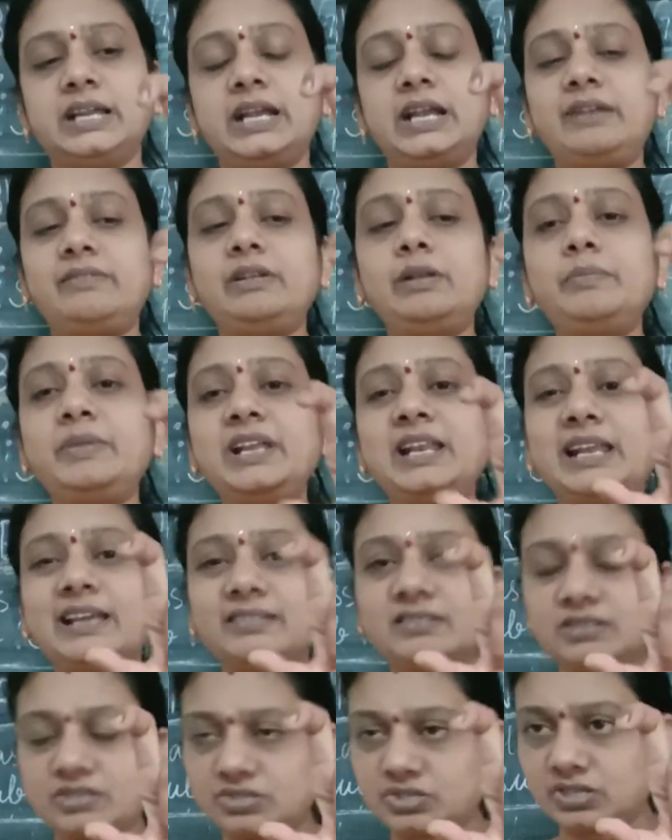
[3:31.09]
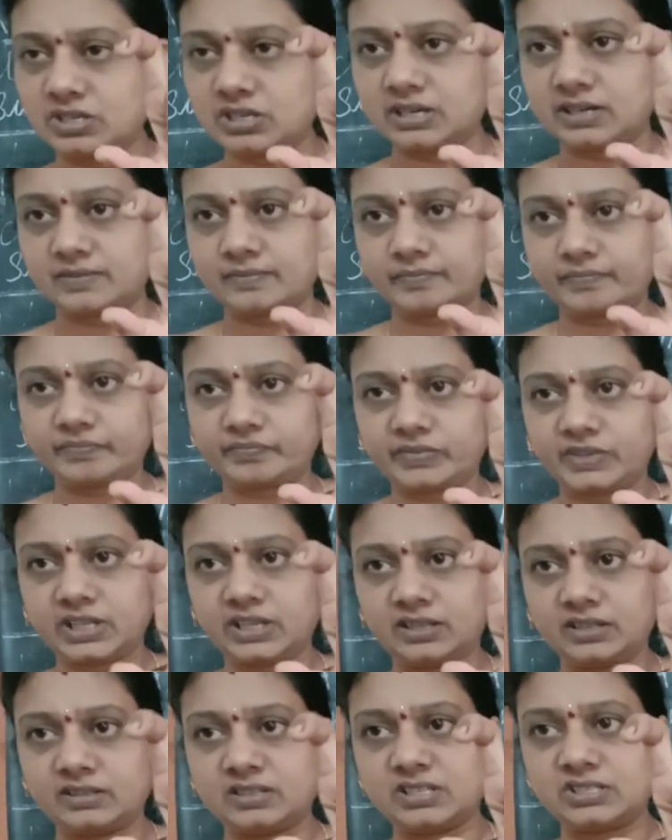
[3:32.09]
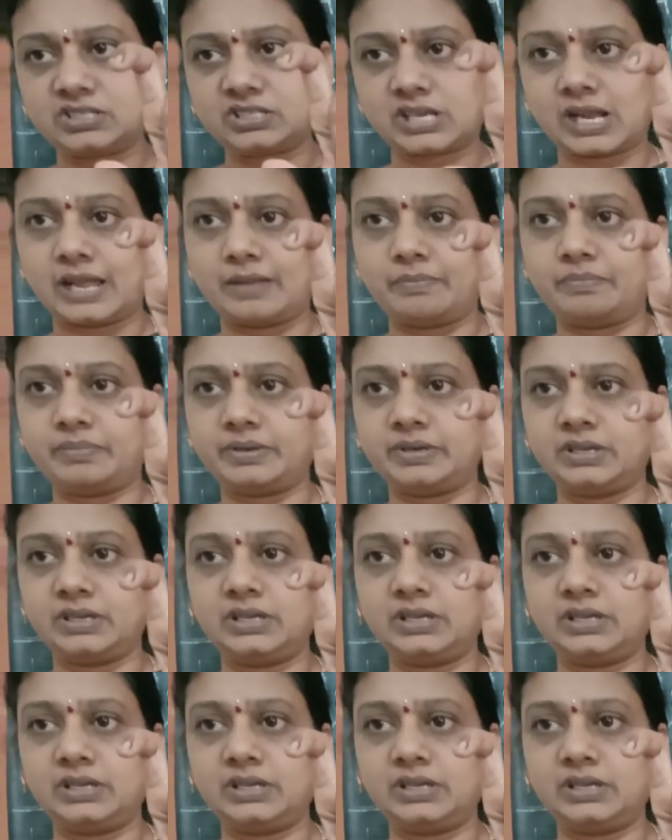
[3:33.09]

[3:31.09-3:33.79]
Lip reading: It will be like this, children, in this type.